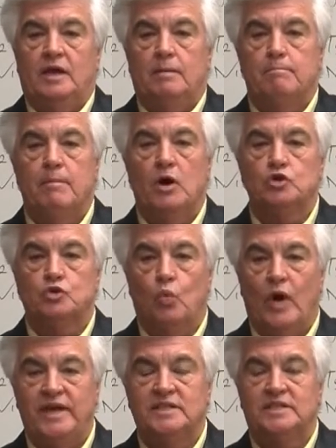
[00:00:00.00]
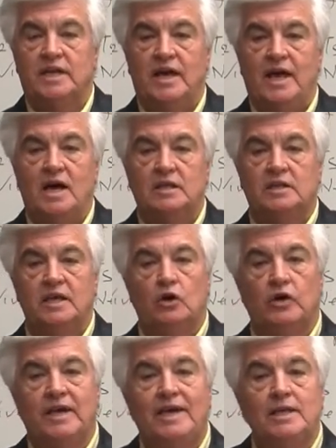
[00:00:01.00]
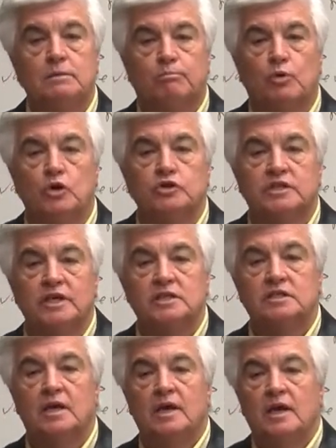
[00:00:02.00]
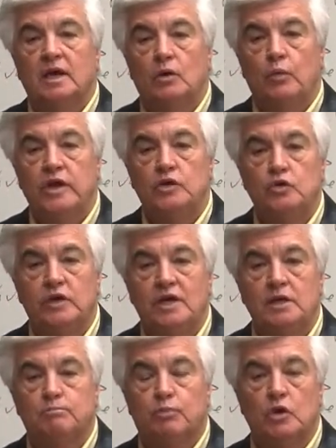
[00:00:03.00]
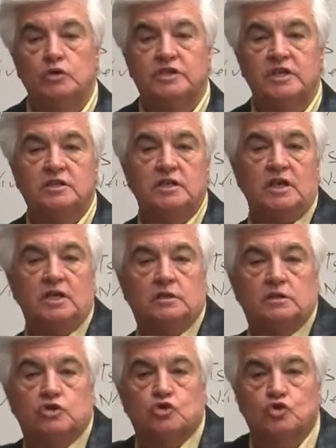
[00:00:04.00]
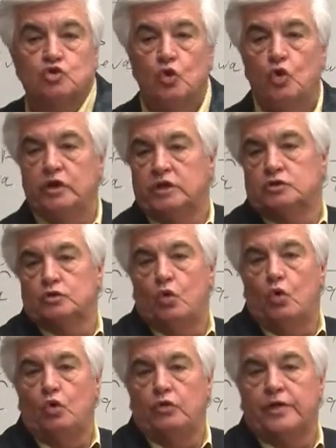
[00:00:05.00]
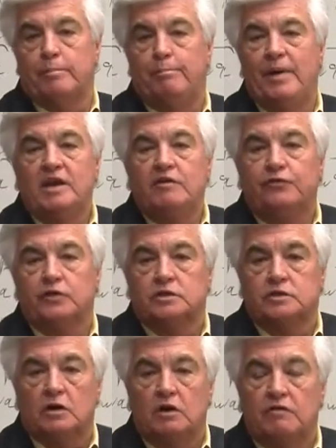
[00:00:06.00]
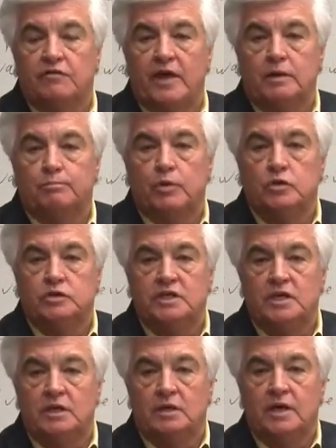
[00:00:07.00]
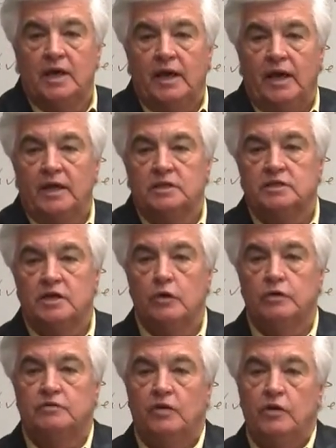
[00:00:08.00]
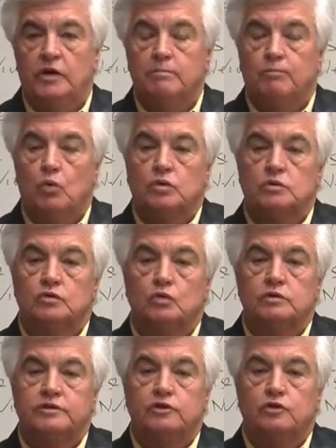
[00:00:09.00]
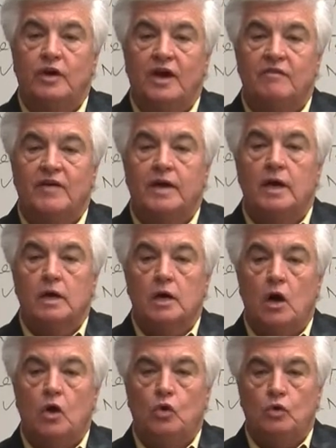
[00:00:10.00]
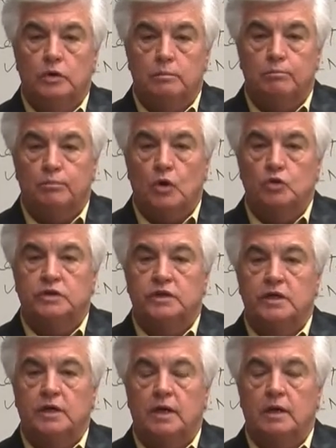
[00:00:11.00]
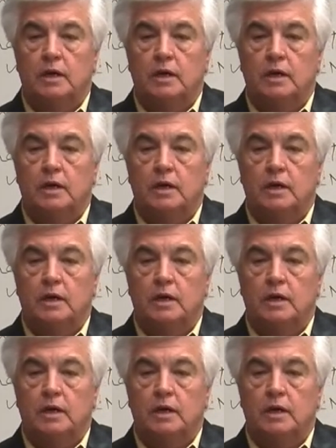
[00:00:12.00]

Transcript: Most wheys that are out there are heat processed. And when you heat process it, it destroys all the benefits of that protein. And so it's very important also to have a cold protein.